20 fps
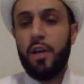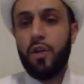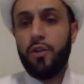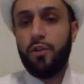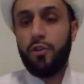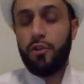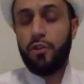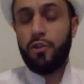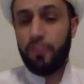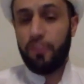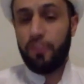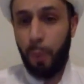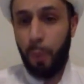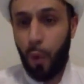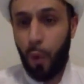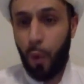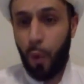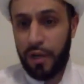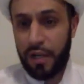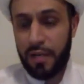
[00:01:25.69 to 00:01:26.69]
to
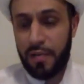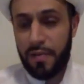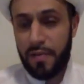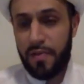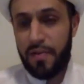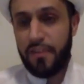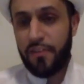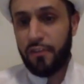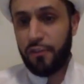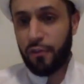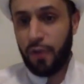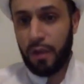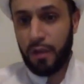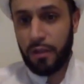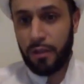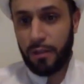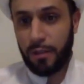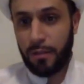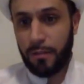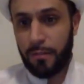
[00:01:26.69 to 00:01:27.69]
support him in this
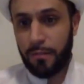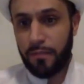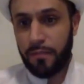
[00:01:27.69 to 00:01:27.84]
struggle.